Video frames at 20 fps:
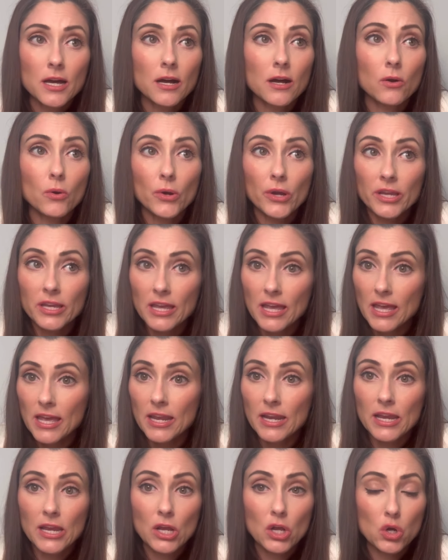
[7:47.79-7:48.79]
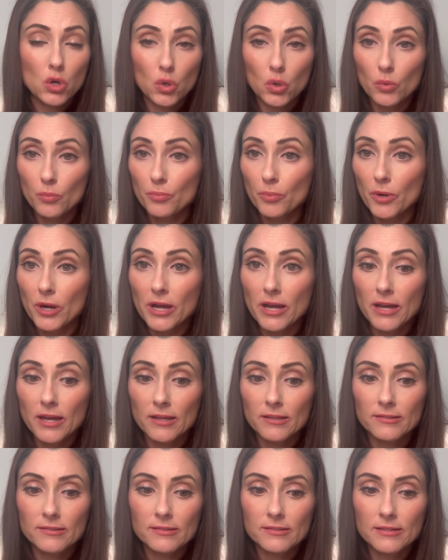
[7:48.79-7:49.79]
organic, cold
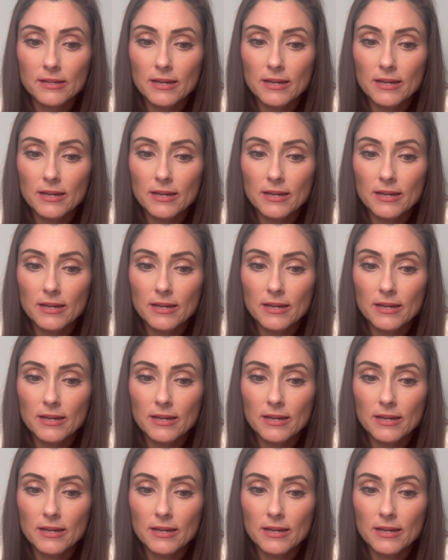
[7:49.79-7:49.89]
pressed.